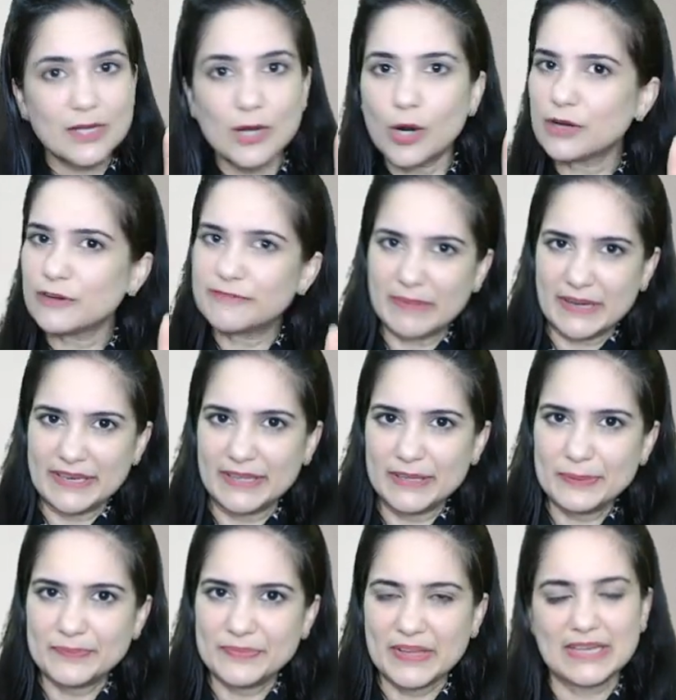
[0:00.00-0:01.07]
a lot of money
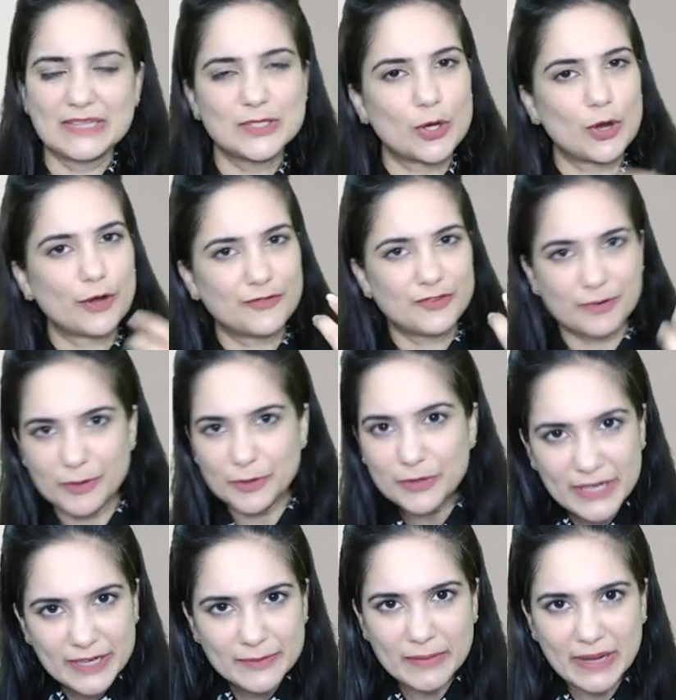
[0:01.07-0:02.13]
he has
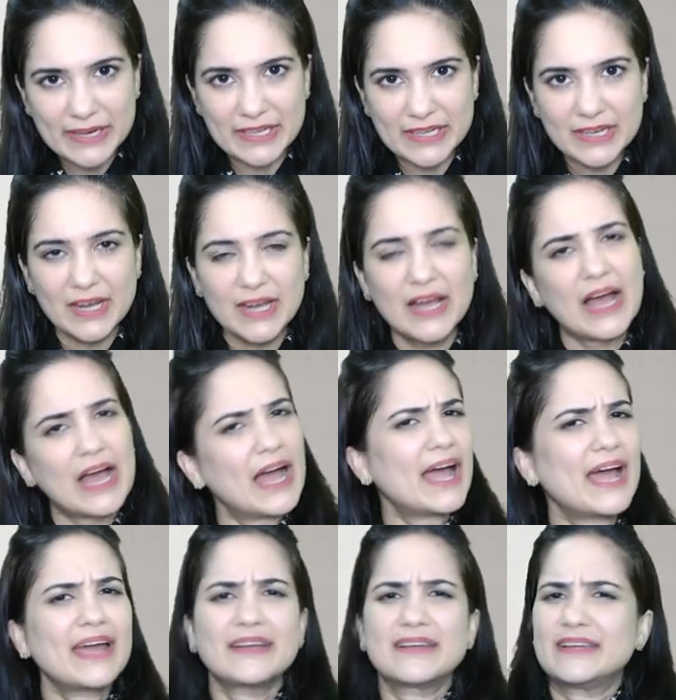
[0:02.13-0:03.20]
contributed money
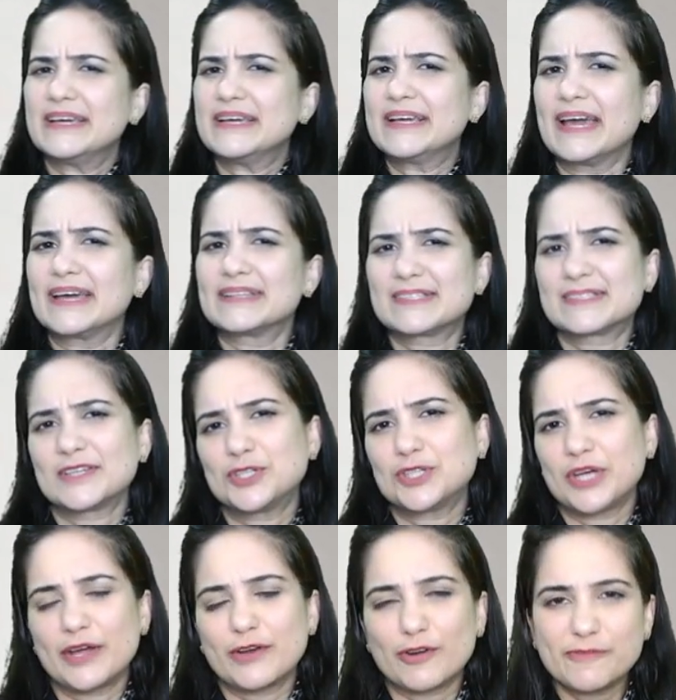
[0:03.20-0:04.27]
and he gets the
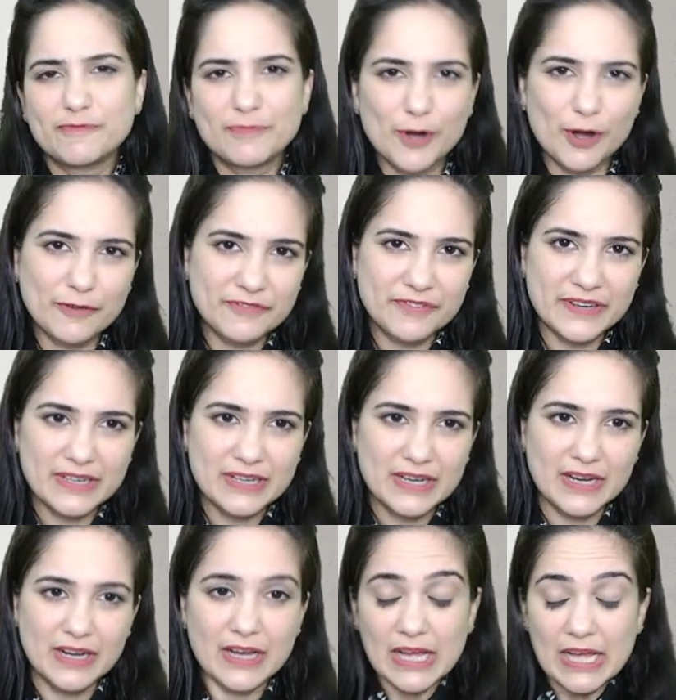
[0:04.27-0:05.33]
share of profit
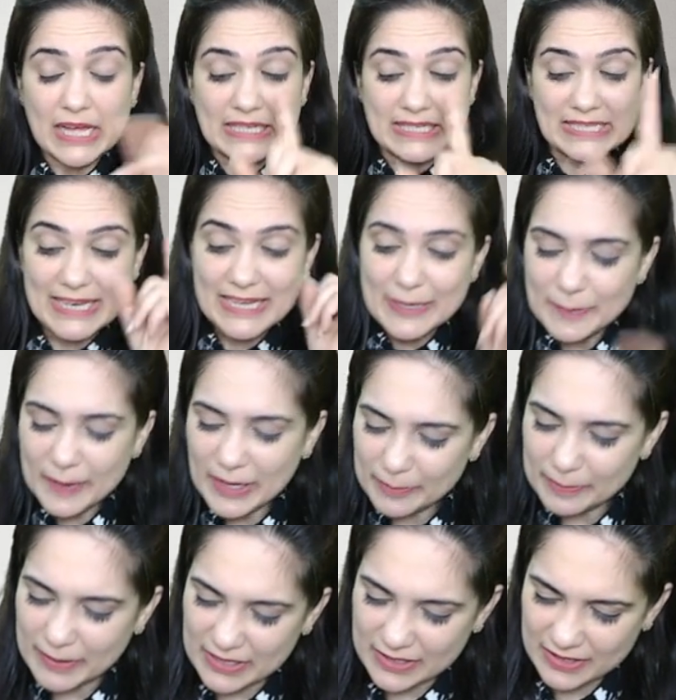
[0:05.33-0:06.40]
sleeping
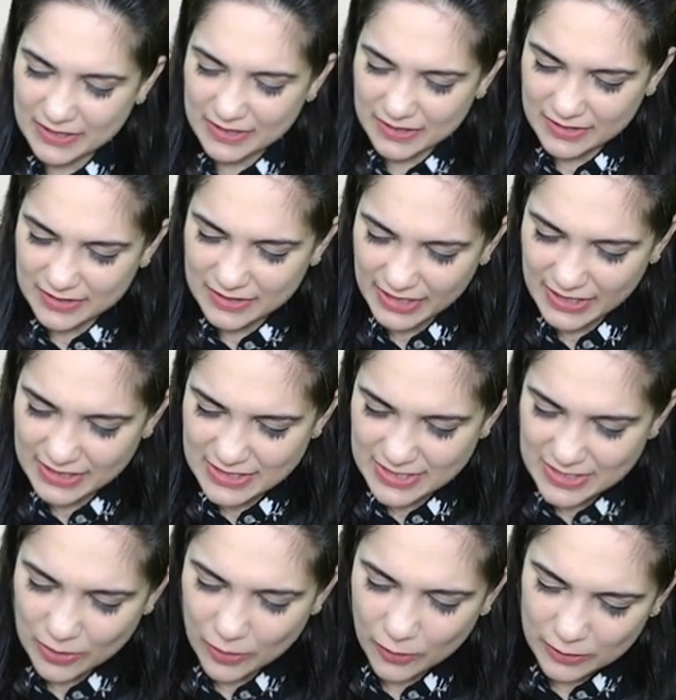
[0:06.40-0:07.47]
partner is
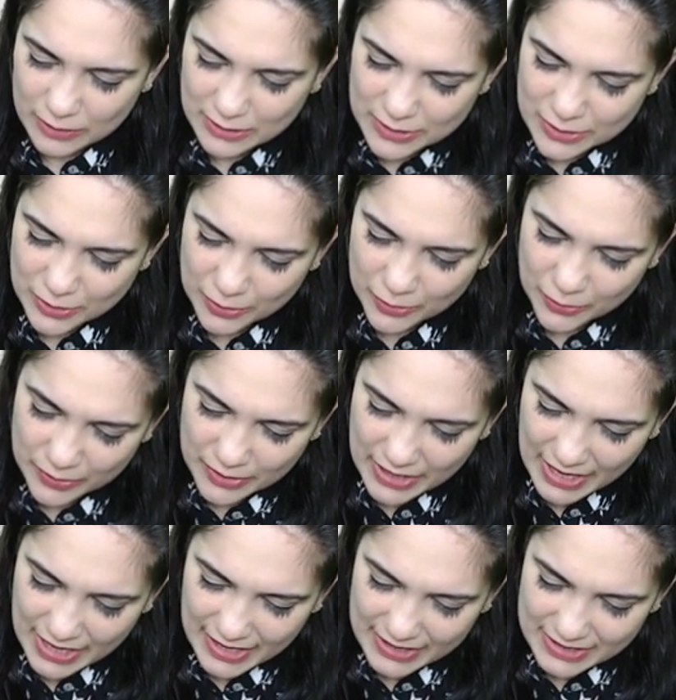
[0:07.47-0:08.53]
also known
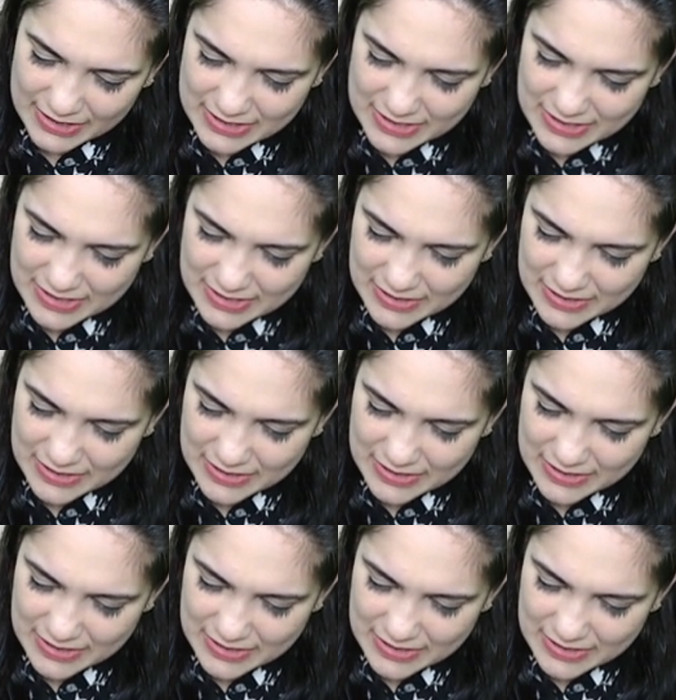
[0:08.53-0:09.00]
as